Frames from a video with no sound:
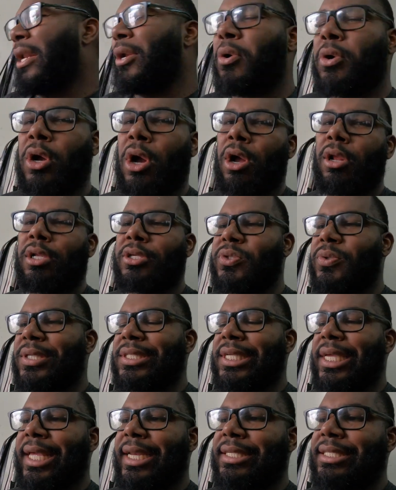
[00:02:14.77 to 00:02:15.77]
I know Carlos
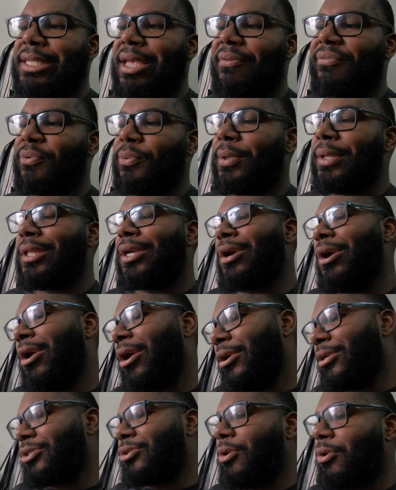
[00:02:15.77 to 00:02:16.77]
wants to get a set for one of the
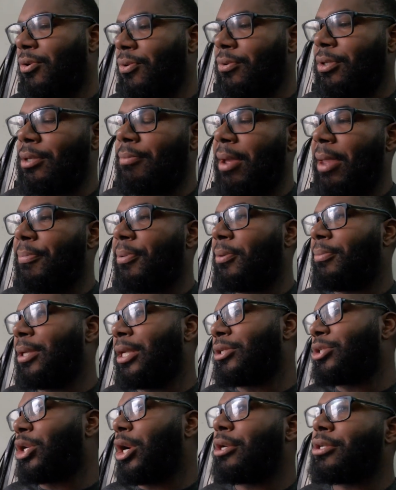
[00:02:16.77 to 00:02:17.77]
cars, so he may put me
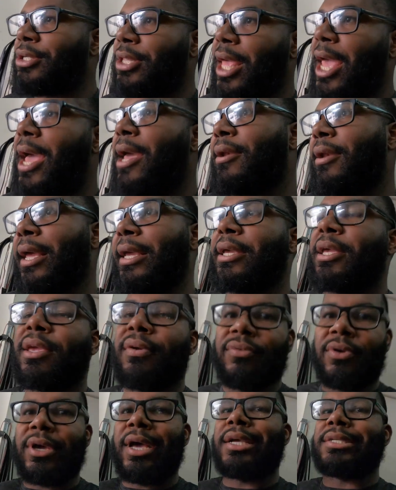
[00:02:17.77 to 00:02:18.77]
in charge of that, and I can
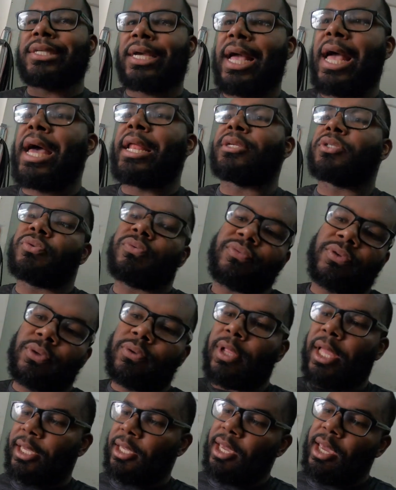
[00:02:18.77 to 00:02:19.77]
give you guys like an honest
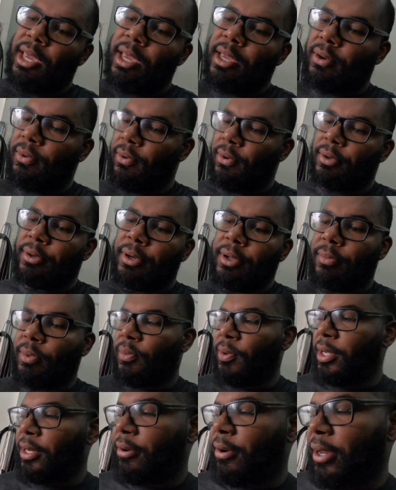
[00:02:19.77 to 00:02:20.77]
review, like, yeah, he ordered them, it
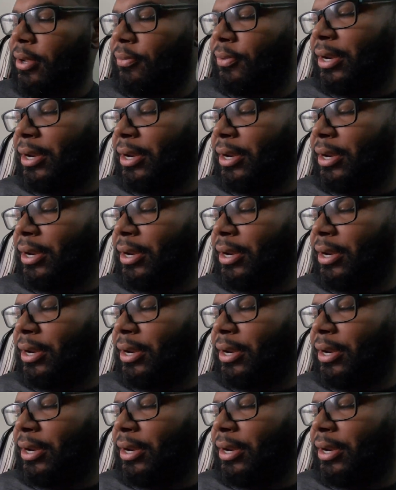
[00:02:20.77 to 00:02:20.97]
went great,